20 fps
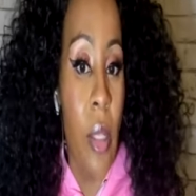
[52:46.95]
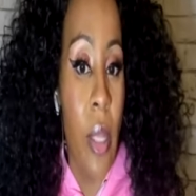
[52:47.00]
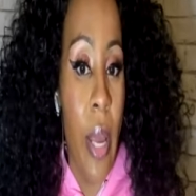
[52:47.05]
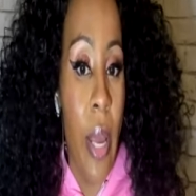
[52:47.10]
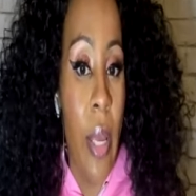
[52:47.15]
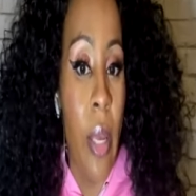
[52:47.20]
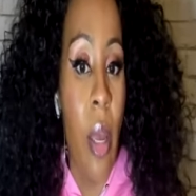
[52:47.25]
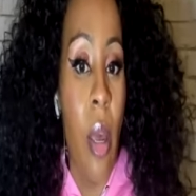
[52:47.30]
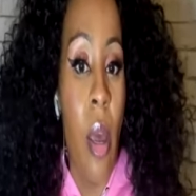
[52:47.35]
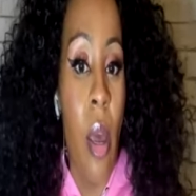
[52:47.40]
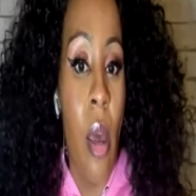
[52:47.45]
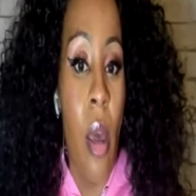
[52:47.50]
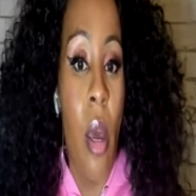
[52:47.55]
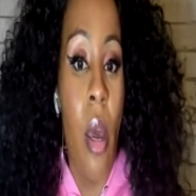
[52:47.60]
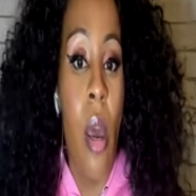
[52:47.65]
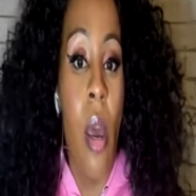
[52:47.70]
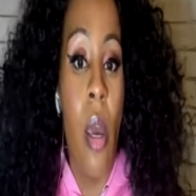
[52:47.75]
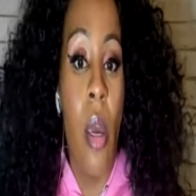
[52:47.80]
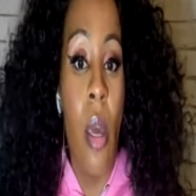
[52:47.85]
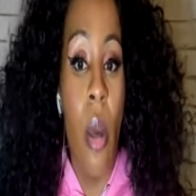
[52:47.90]
Like
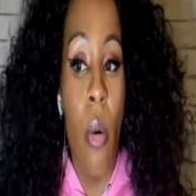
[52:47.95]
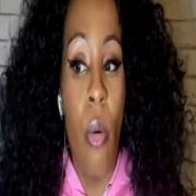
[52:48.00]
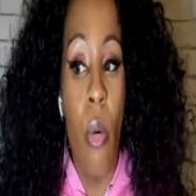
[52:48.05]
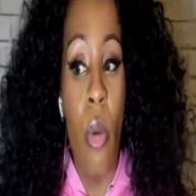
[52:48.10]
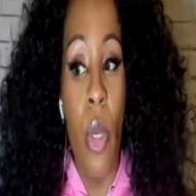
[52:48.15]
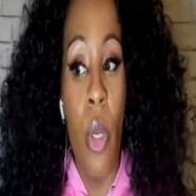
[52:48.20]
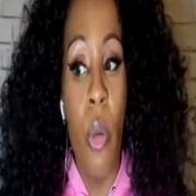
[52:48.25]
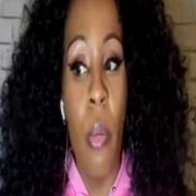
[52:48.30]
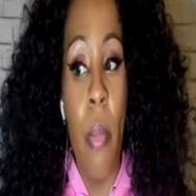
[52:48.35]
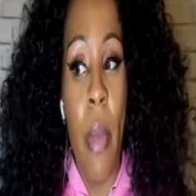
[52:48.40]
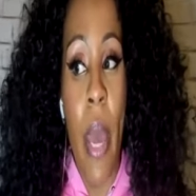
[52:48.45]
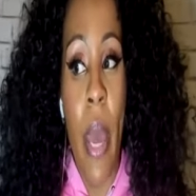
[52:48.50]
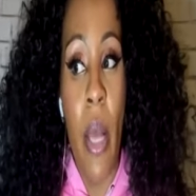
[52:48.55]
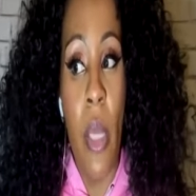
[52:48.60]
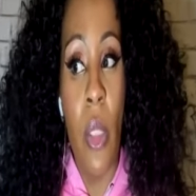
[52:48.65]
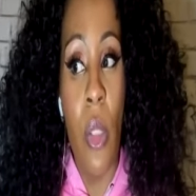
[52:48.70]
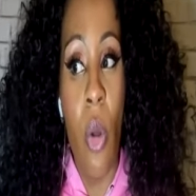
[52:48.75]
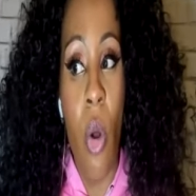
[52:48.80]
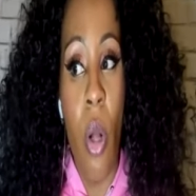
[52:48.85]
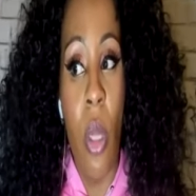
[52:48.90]
you
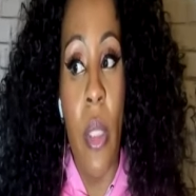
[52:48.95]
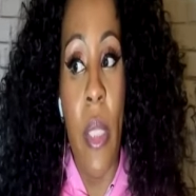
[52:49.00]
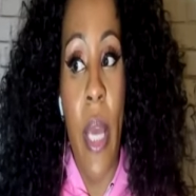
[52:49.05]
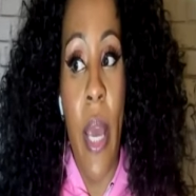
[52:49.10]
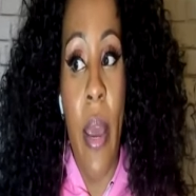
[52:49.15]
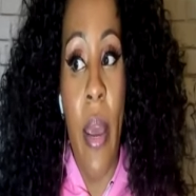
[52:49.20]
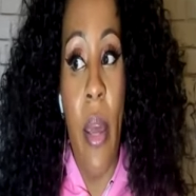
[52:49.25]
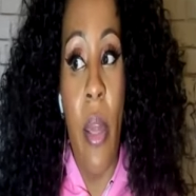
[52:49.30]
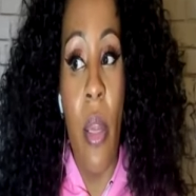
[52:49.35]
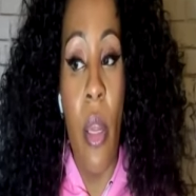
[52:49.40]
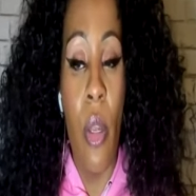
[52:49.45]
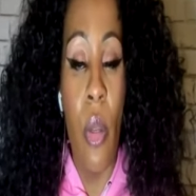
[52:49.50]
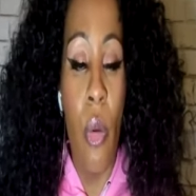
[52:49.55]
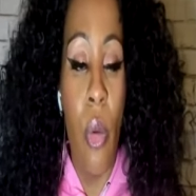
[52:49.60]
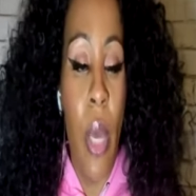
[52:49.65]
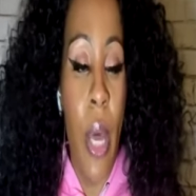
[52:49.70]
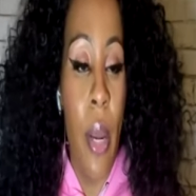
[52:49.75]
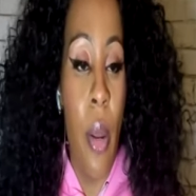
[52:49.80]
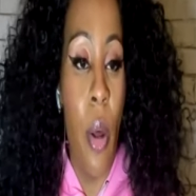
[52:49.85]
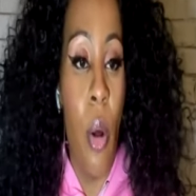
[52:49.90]
mask all day and then you
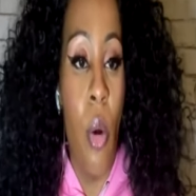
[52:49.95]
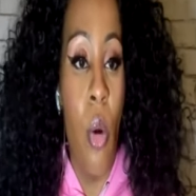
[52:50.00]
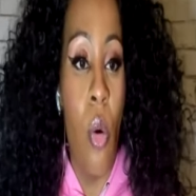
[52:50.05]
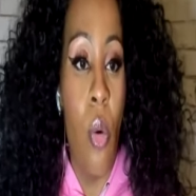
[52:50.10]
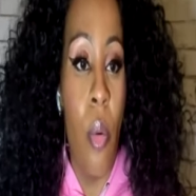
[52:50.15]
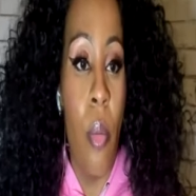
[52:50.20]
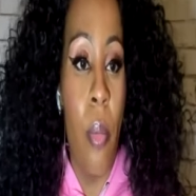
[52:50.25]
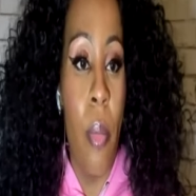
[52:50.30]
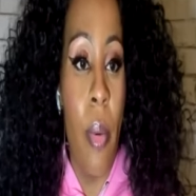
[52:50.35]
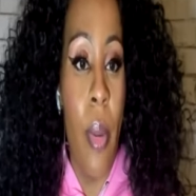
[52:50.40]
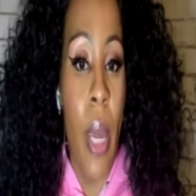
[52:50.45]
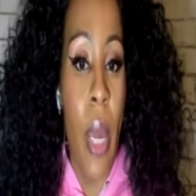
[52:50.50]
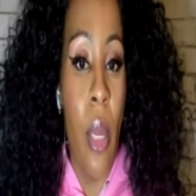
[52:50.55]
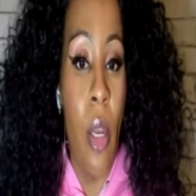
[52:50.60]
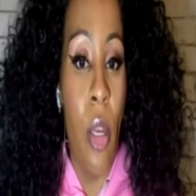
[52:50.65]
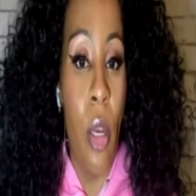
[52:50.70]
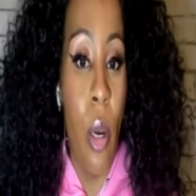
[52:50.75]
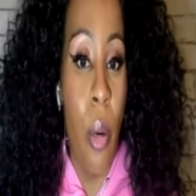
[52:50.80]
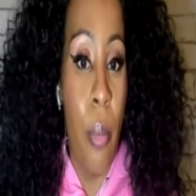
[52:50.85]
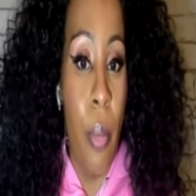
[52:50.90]
get home
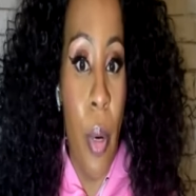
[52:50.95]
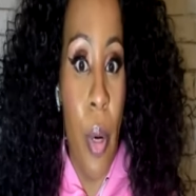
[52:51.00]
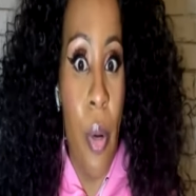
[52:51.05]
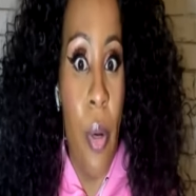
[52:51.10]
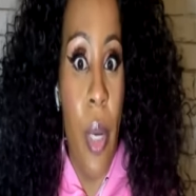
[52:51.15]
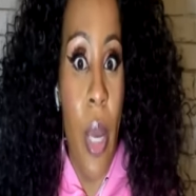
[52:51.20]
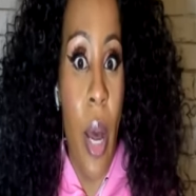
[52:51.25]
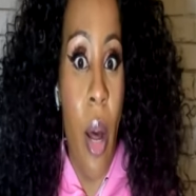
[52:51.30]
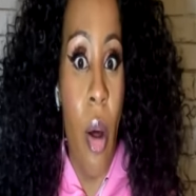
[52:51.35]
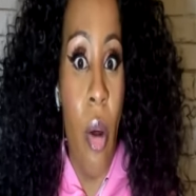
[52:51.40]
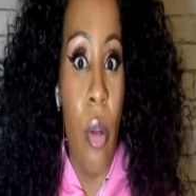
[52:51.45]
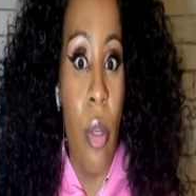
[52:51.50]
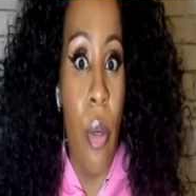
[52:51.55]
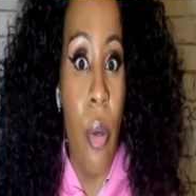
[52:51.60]
and you're burned out.